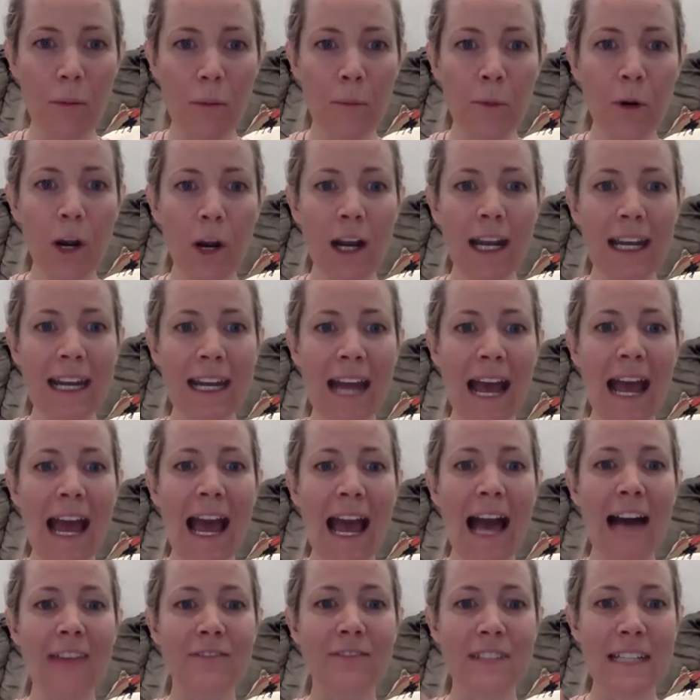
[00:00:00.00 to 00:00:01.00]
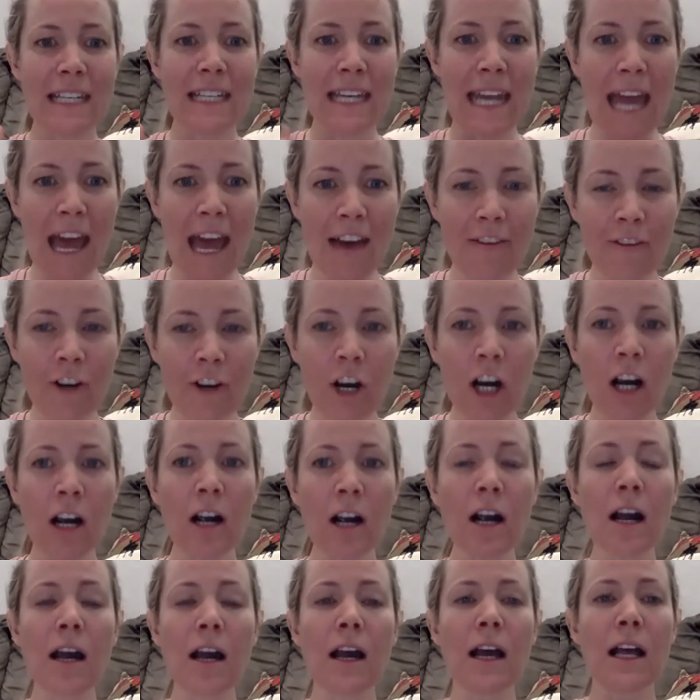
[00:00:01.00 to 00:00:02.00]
Brooke and I have never